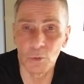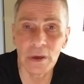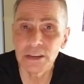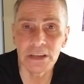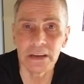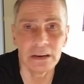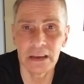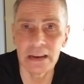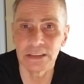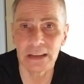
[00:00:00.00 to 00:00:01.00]
of weeks, he
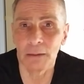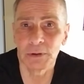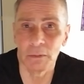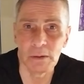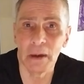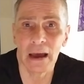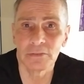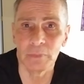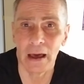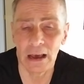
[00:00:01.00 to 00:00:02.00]
just stopped coming back
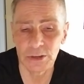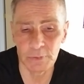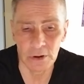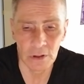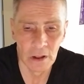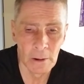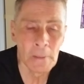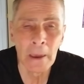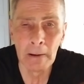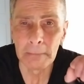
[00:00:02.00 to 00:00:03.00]
from the hospital.
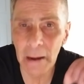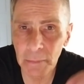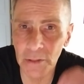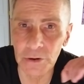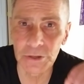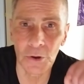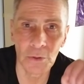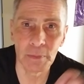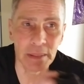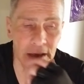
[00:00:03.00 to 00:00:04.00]
My mother
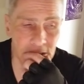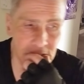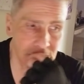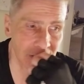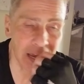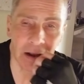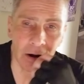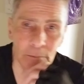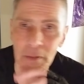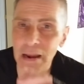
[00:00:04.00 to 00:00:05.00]
told me this
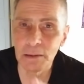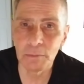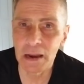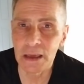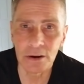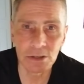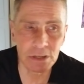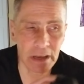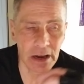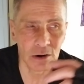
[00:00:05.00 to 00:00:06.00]
later, many, many years
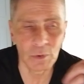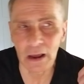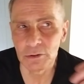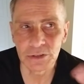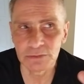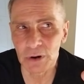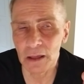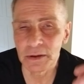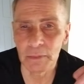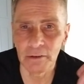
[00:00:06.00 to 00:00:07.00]
later, when I was
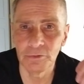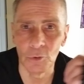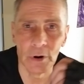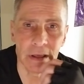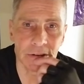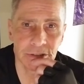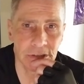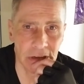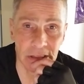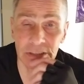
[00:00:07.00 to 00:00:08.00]
probably in my
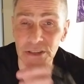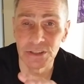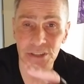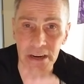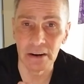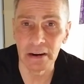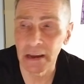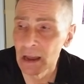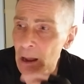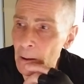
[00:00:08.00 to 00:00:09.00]
40s, and this is
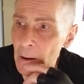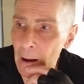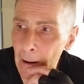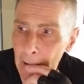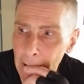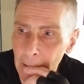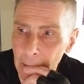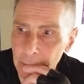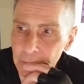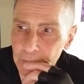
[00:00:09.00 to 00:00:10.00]
scary. You